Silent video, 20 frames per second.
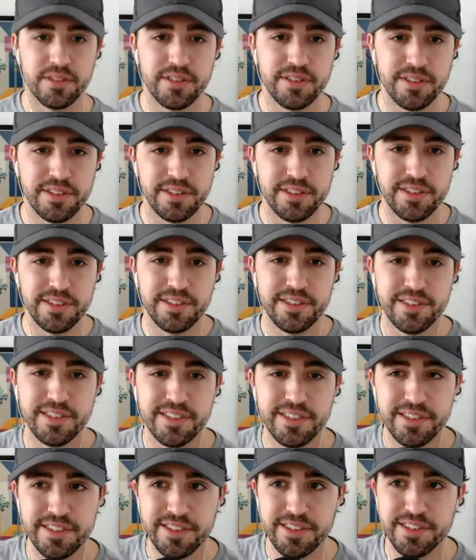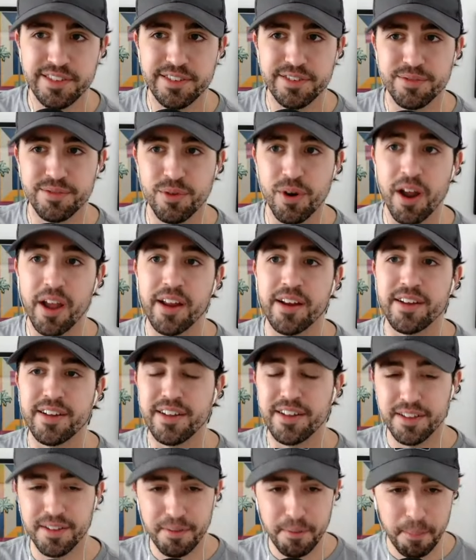
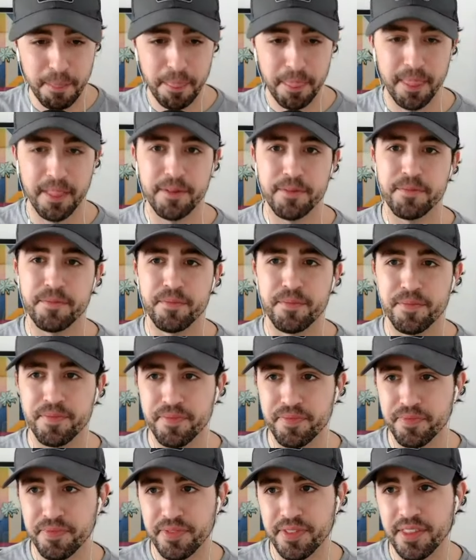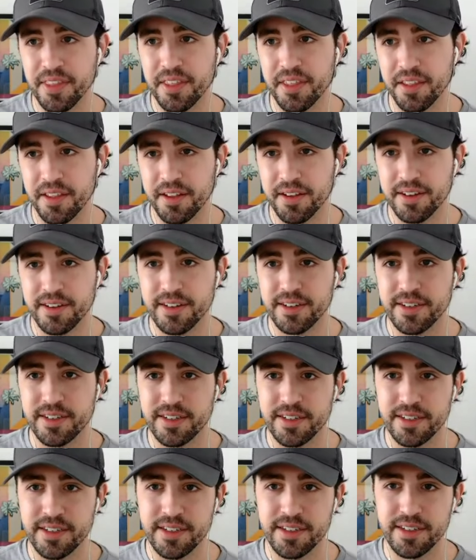
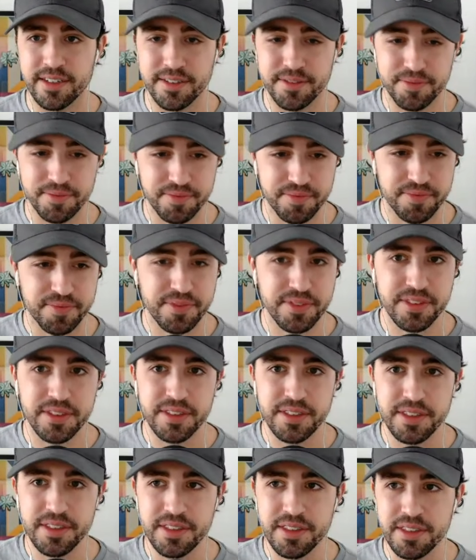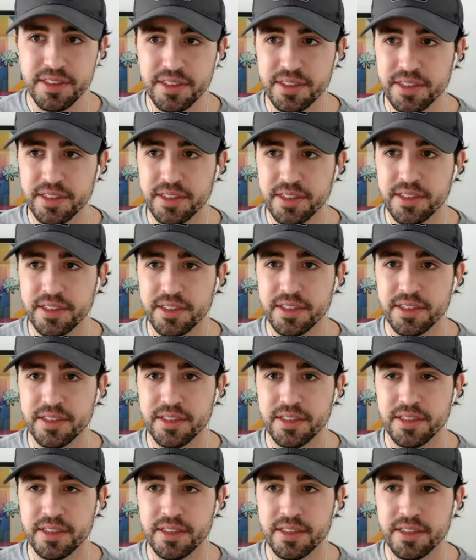
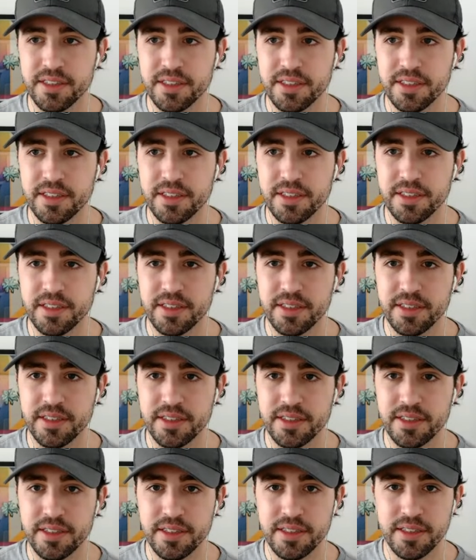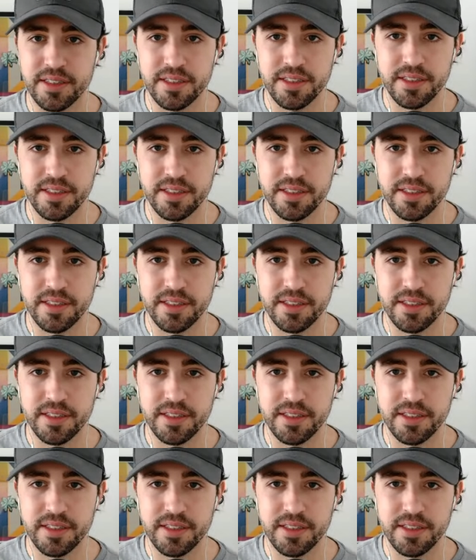The person shown says nothing.